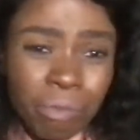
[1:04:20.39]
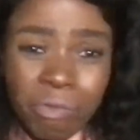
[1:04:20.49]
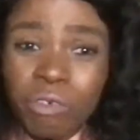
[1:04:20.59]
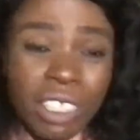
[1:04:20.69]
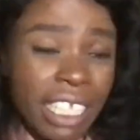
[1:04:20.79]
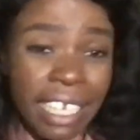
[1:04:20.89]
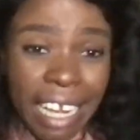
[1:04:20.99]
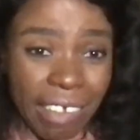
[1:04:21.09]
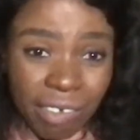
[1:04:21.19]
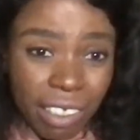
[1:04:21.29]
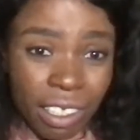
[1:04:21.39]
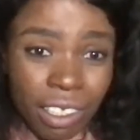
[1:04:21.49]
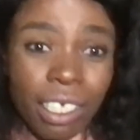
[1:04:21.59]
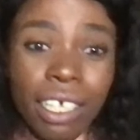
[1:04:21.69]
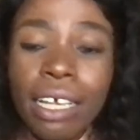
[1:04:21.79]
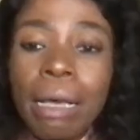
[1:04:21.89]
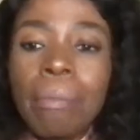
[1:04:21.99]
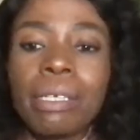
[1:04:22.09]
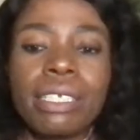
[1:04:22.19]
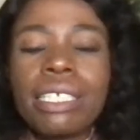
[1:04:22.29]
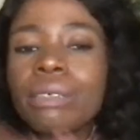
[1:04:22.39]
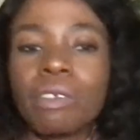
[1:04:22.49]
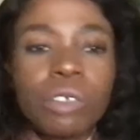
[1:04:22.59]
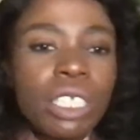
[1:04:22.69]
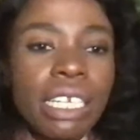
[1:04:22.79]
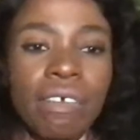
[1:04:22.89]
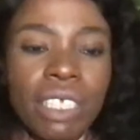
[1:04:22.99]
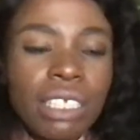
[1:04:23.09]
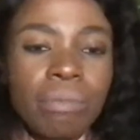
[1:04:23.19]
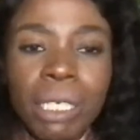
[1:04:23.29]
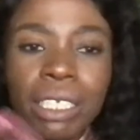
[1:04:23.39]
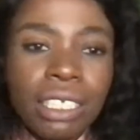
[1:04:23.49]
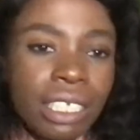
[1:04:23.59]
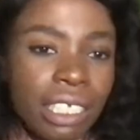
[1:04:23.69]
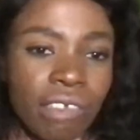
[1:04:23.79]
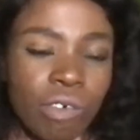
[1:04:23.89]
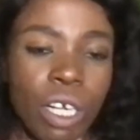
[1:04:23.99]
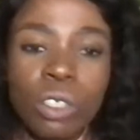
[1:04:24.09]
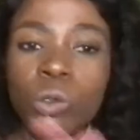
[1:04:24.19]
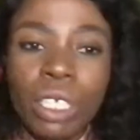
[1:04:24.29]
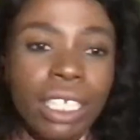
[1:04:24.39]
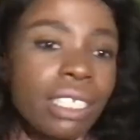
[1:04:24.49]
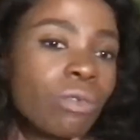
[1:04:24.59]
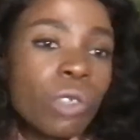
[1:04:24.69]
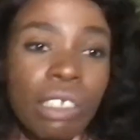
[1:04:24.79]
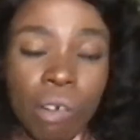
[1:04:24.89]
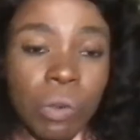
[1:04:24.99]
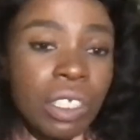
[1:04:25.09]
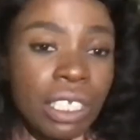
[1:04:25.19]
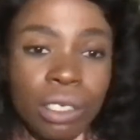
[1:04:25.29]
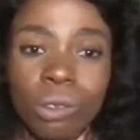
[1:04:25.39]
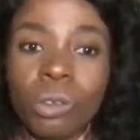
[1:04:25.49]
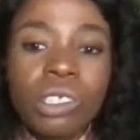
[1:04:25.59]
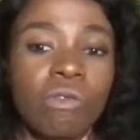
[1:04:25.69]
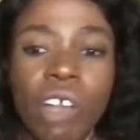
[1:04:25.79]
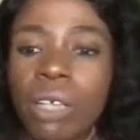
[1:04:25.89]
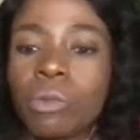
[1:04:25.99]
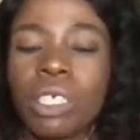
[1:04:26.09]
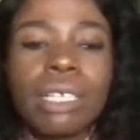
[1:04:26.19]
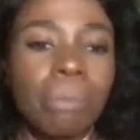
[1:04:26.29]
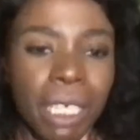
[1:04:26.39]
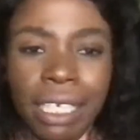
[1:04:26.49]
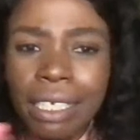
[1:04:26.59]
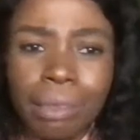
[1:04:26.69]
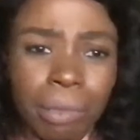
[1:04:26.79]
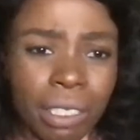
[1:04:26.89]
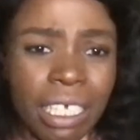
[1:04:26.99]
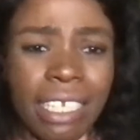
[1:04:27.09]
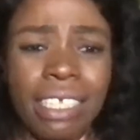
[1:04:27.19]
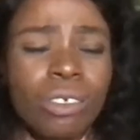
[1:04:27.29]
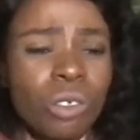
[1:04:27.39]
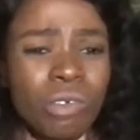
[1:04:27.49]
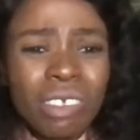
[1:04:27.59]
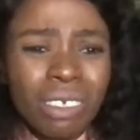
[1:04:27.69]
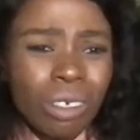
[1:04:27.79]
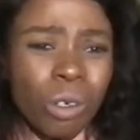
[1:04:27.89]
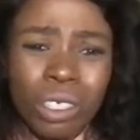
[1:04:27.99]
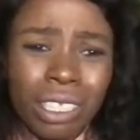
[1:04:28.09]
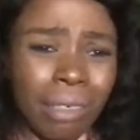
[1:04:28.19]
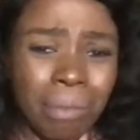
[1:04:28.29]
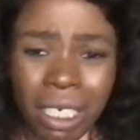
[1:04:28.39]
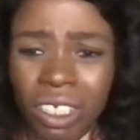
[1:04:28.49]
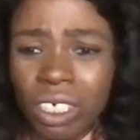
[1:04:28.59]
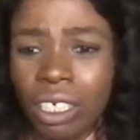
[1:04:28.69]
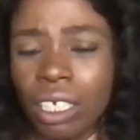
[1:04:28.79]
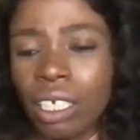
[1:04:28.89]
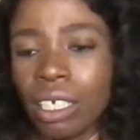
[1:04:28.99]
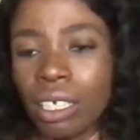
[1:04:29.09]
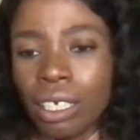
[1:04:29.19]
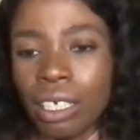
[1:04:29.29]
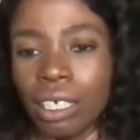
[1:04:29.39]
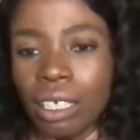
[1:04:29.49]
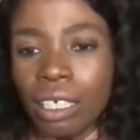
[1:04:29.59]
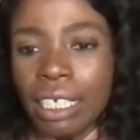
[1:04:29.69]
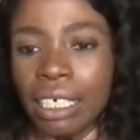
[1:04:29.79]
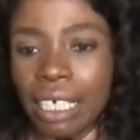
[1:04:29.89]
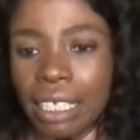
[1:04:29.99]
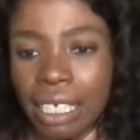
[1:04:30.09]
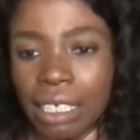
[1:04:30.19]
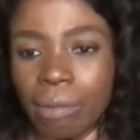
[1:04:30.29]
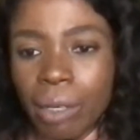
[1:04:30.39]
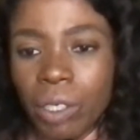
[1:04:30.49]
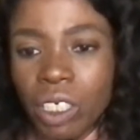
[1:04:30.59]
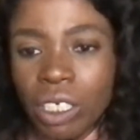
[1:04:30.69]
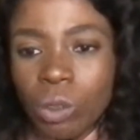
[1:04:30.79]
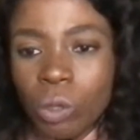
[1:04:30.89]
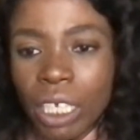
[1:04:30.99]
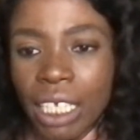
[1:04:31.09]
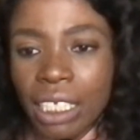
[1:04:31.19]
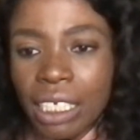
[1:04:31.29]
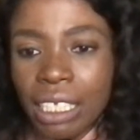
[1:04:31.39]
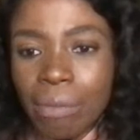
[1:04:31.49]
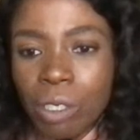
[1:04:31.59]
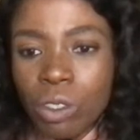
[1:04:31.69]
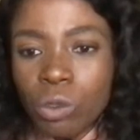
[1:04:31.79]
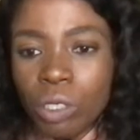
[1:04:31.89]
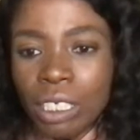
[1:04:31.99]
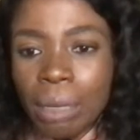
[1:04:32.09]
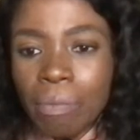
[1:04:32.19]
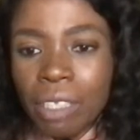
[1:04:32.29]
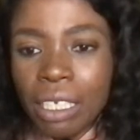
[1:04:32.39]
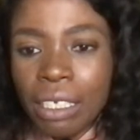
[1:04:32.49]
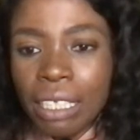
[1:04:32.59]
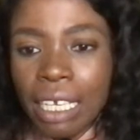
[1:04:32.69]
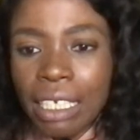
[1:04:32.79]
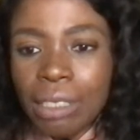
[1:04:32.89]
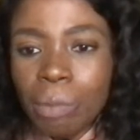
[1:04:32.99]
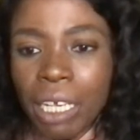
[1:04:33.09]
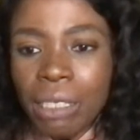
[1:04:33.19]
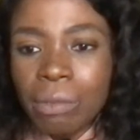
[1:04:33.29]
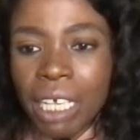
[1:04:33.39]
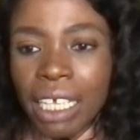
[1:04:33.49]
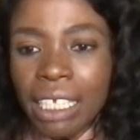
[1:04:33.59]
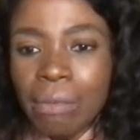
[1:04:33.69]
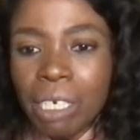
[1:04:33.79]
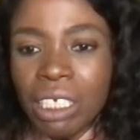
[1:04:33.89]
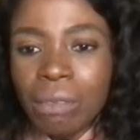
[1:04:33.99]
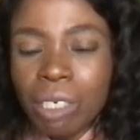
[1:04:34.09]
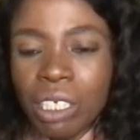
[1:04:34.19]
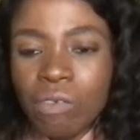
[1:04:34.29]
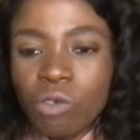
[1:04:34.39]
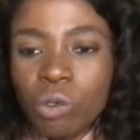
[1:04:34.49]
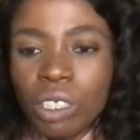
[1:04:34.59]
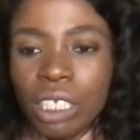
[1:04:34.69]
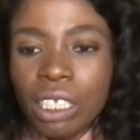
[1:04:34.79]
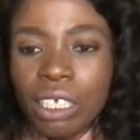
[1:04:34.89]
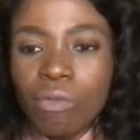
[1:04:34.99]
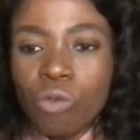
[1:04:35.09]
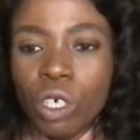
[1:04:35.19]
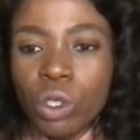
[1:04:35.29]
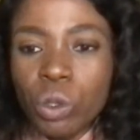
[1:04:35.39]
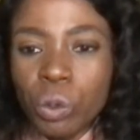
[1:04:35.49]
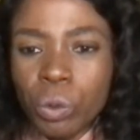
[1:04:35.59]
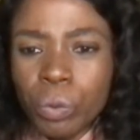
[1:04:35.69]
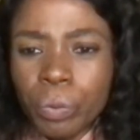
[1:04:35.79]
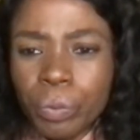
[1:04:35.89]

Fruits and Lovers. But anyway, Fruits and Lovers has made it easy for us to get it whenever we need it. So it's fine. We can pay a little bit and they don't even cost that much. Hilda says, my question is, when I see someone doing something that inspires me, I can imagine myself doing the same work too.